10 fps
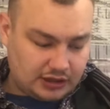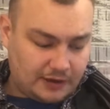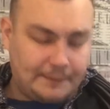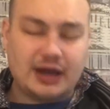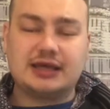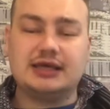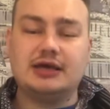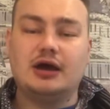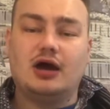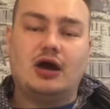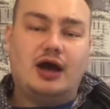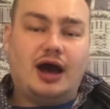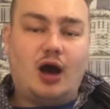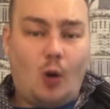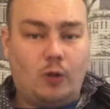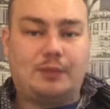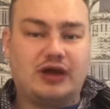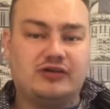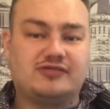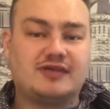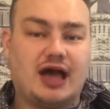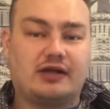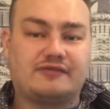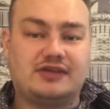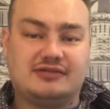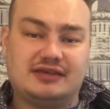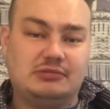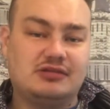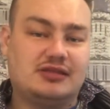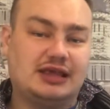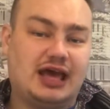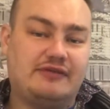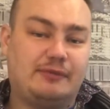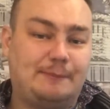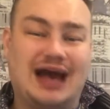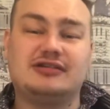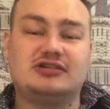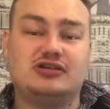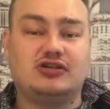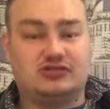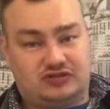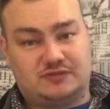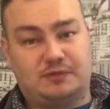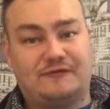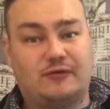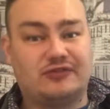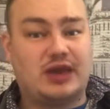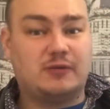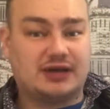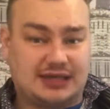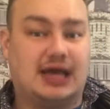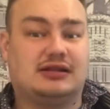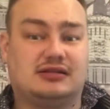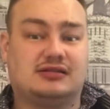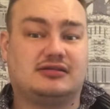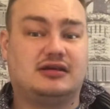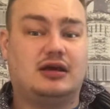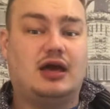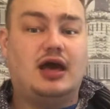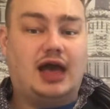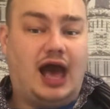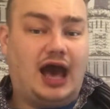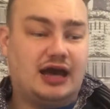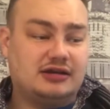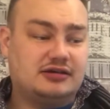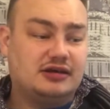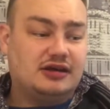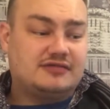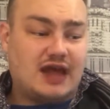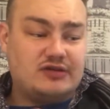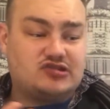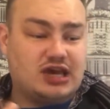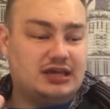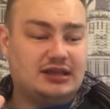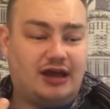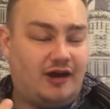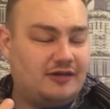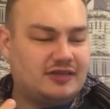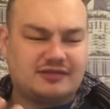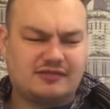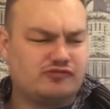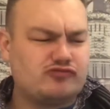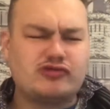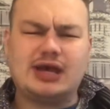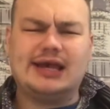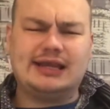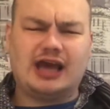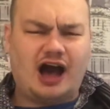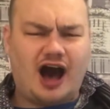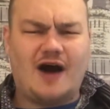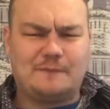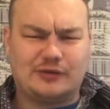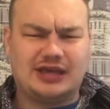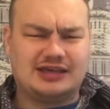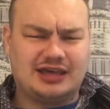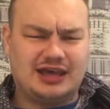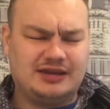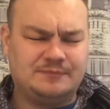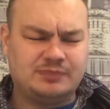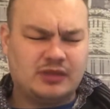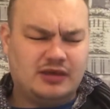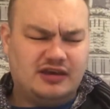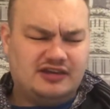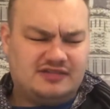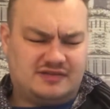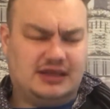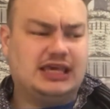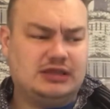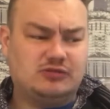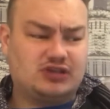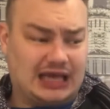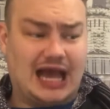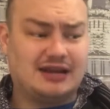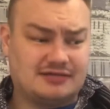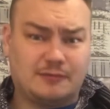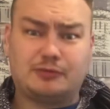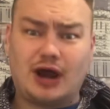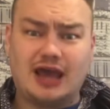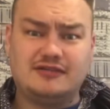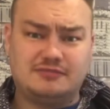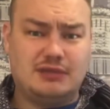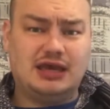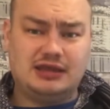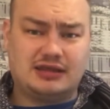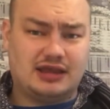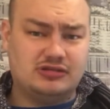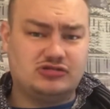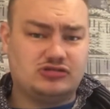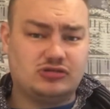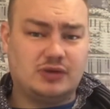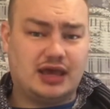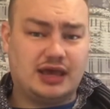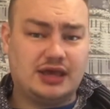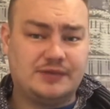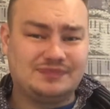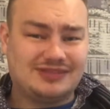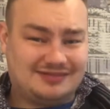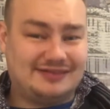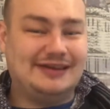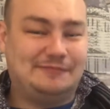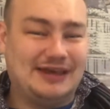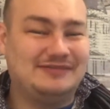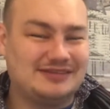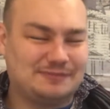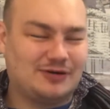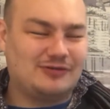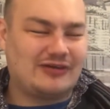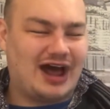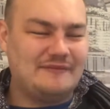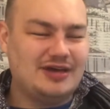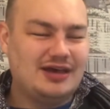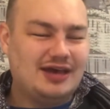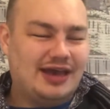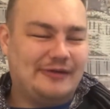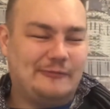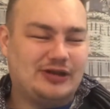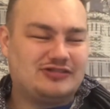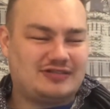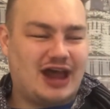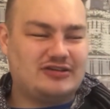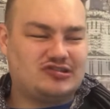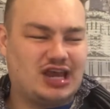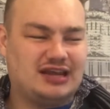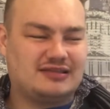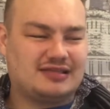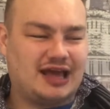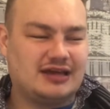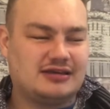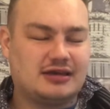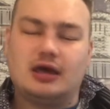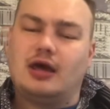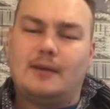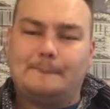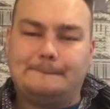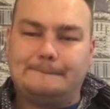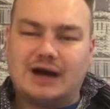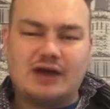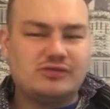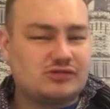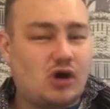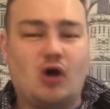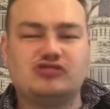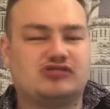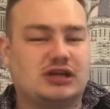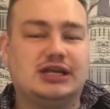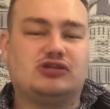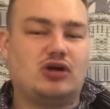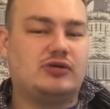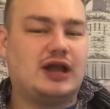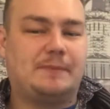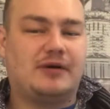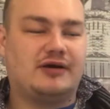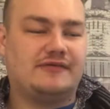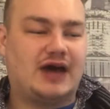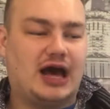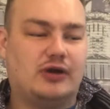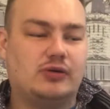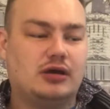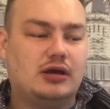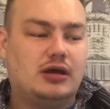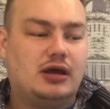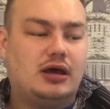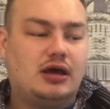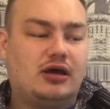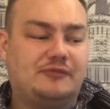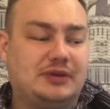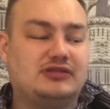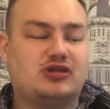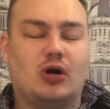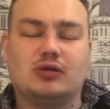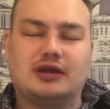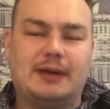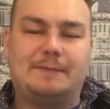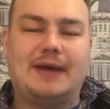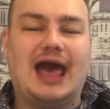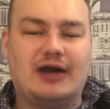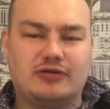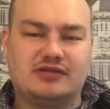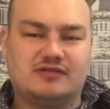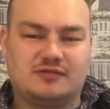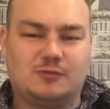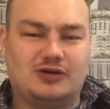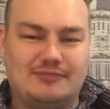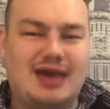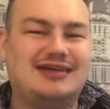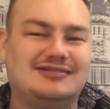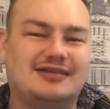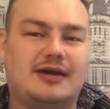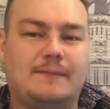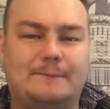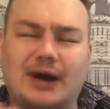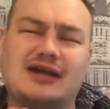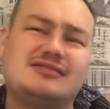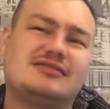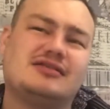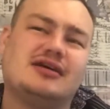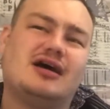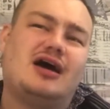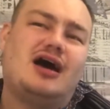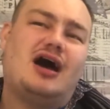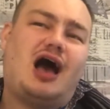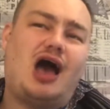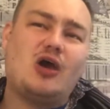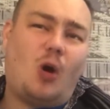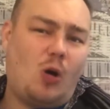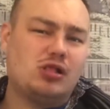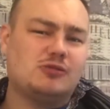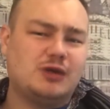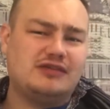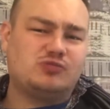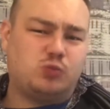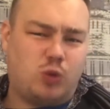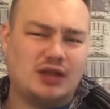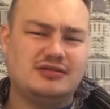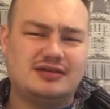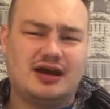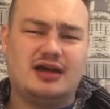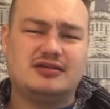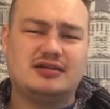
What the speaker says: buggy all by herself. They seemingly have abandoned her just before they were killed. And Sarah Jane, there's this really heartbreaking scene, which I'm kind of surprised made it into a CBeebies program, in which Sarah Jane is like, I was constantly growing up of of being told that my parents were amazing, but I always wondered